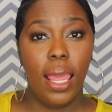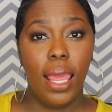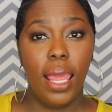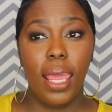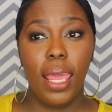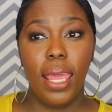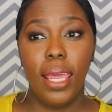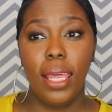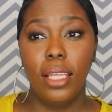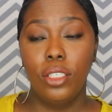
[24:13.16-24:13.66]

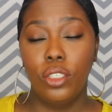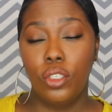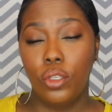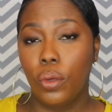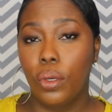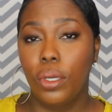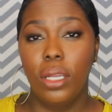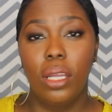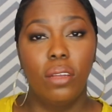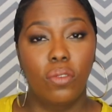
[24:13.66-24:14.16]
And
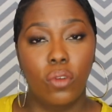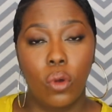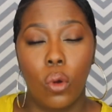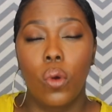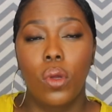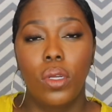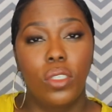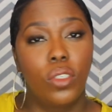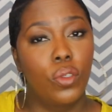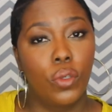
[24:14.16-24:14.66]
Toya, of
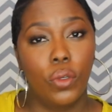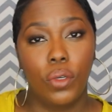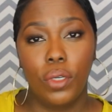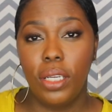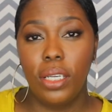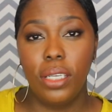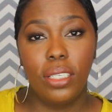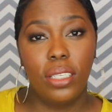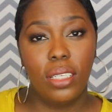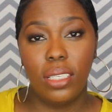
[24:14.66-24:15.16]
course,
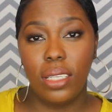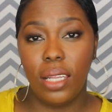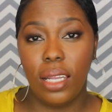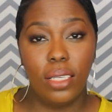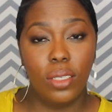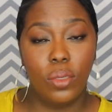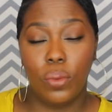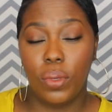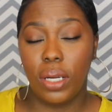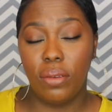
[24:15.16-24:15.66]
Toya
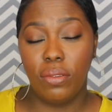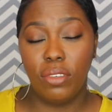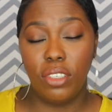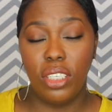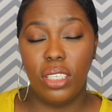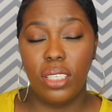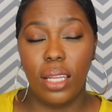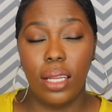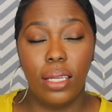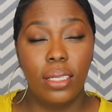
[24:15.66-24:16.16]
says whatever
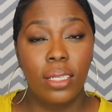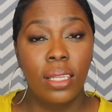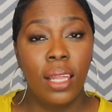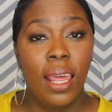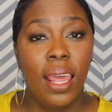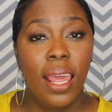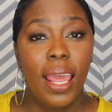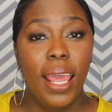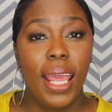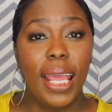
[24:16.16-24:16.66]
she says.
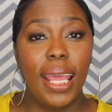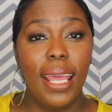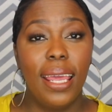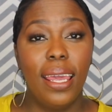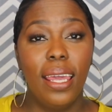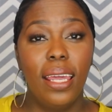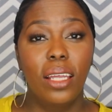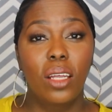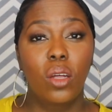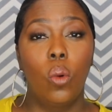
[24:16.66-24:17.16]

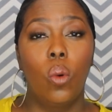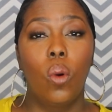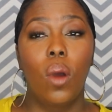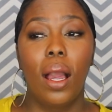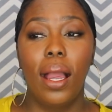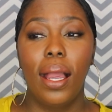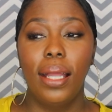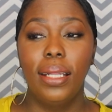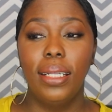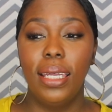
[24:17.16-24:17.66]
And
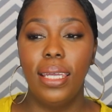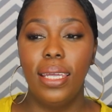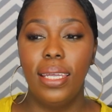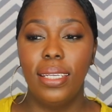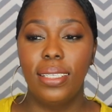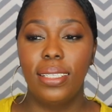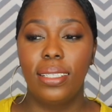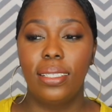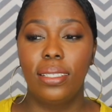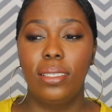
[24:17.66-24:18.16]
Quad
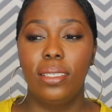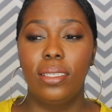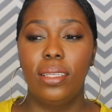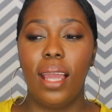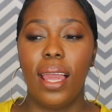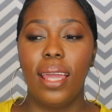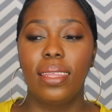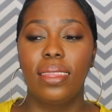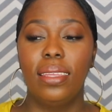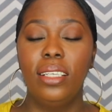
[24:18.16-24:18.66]
is,
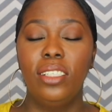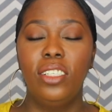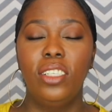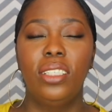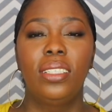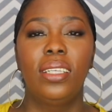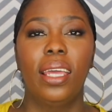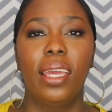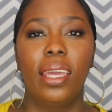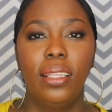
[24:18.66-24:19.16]
I think
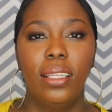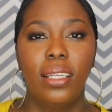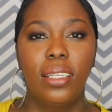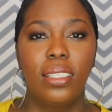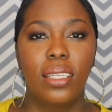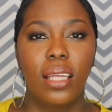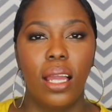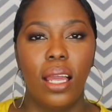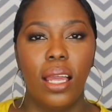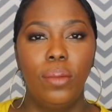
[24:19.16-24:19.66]
she's taking
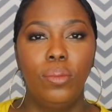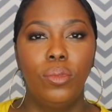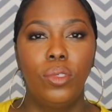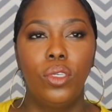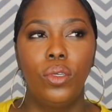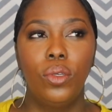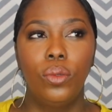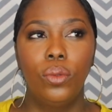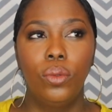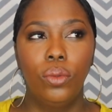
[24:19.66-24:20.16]
this time
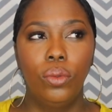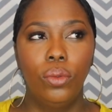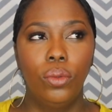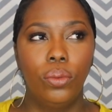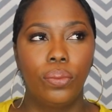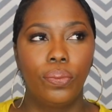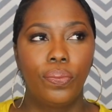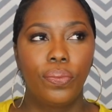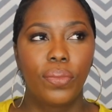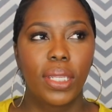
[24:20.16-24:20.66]

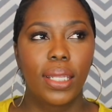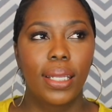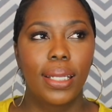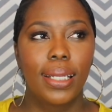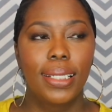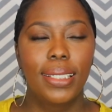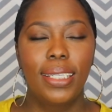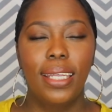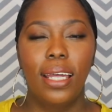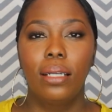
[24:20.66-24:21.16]
to
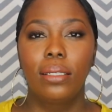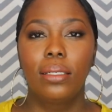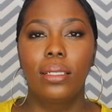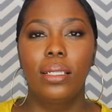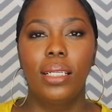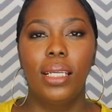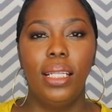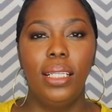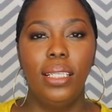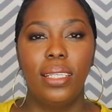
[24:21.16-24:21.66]
tell the
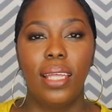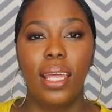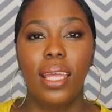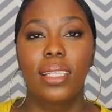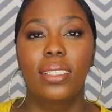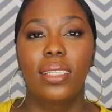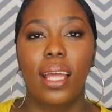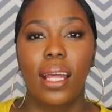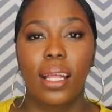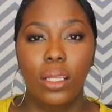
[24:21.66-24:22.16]
ladies
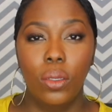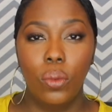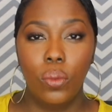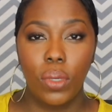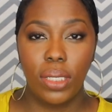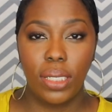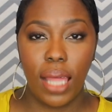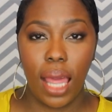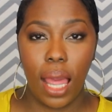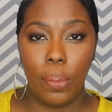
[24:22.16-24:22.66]
exactly
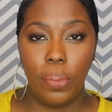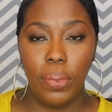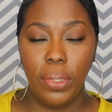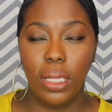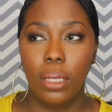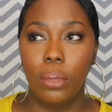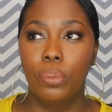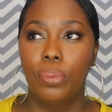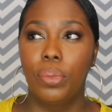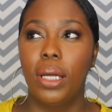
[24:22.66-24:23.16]
what's
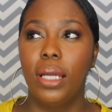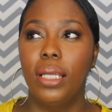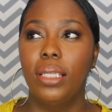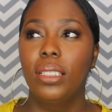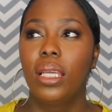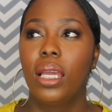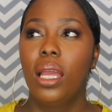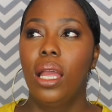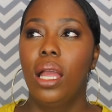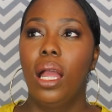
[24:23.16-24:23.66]
happening.
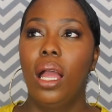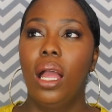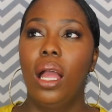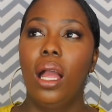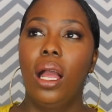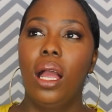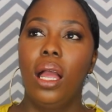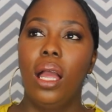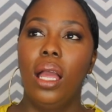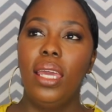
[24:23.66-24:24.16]
But
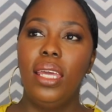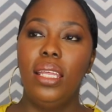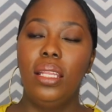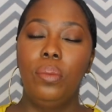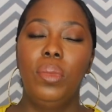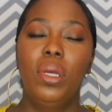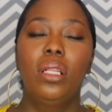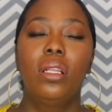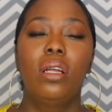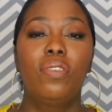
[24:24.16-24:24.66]
in the
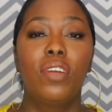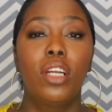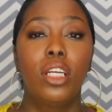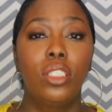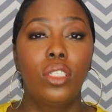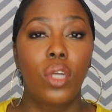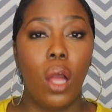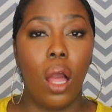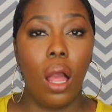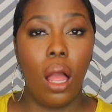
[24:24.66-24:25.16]
middle of her
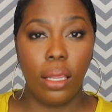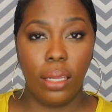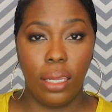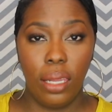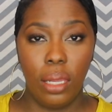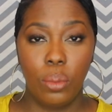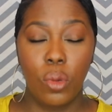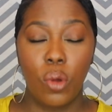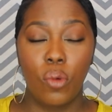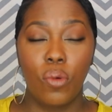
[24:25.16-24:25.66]

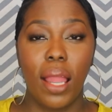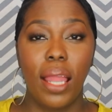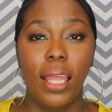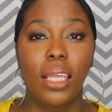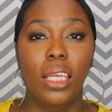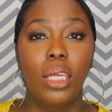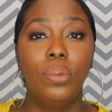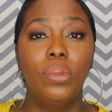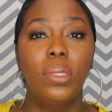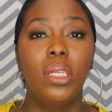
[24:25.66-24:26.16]
talking,
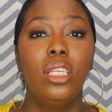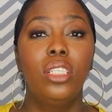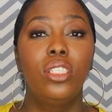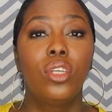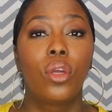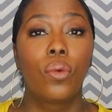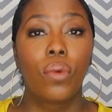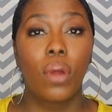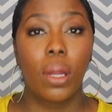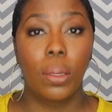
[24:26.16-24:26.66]
Mariah keeps
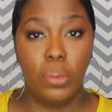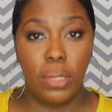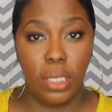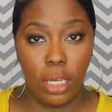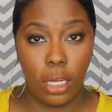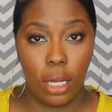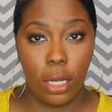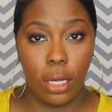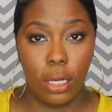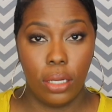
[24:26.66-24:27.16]

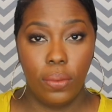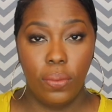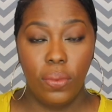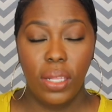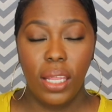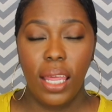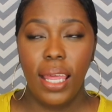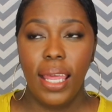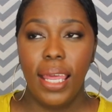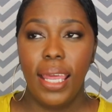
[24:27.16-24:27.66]
interrupting her.
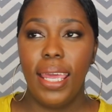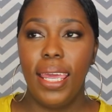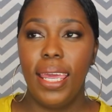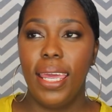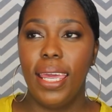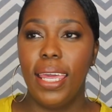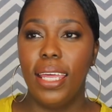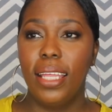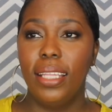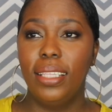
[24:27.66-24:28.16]

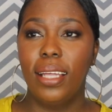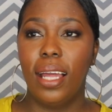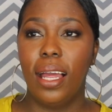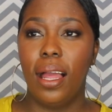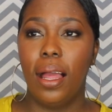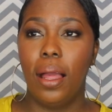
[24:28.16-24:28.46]
And